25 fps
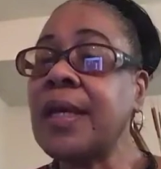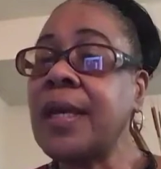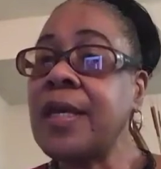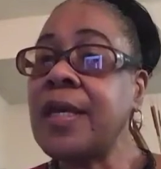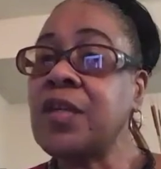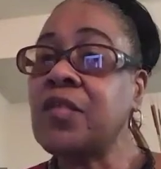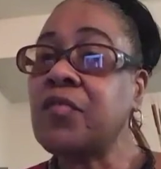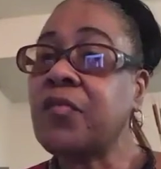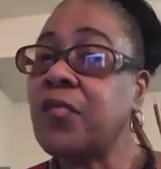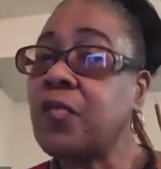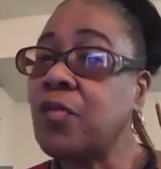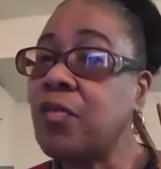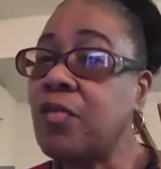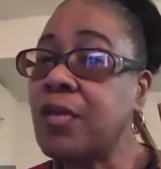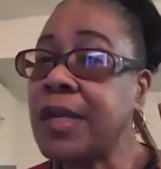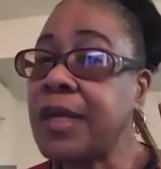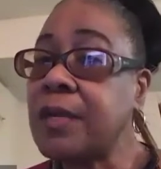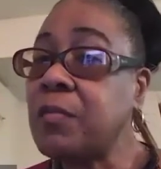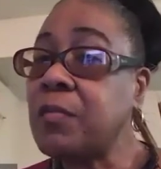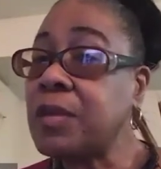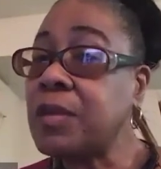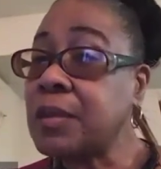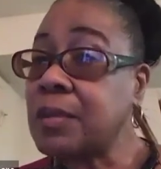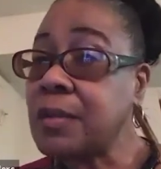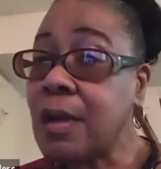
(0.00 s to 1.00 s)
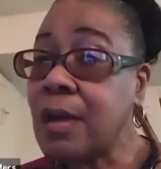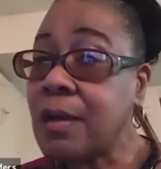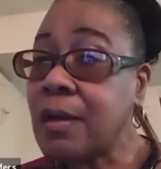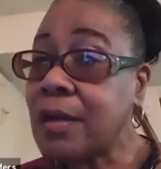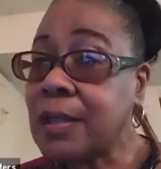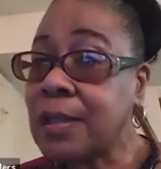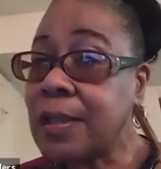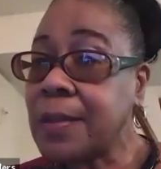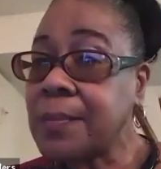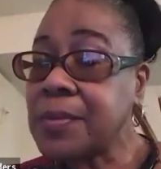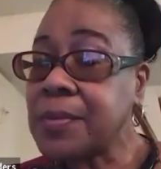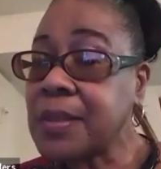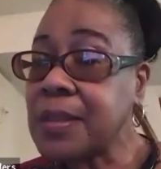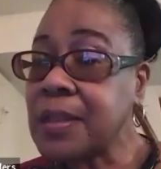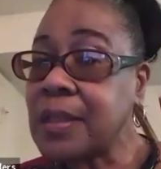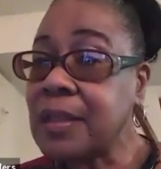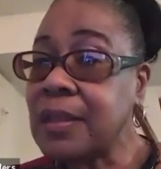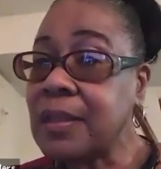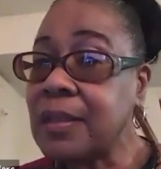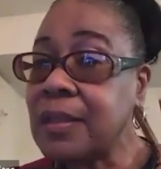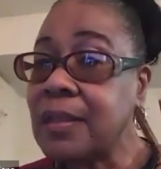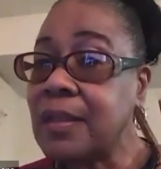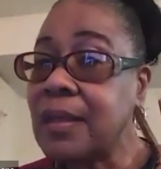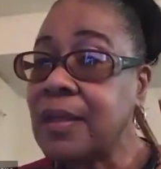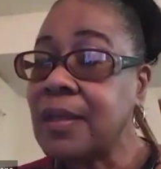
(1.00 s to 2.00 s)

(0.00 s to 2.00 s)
age 40 with narcolepsy.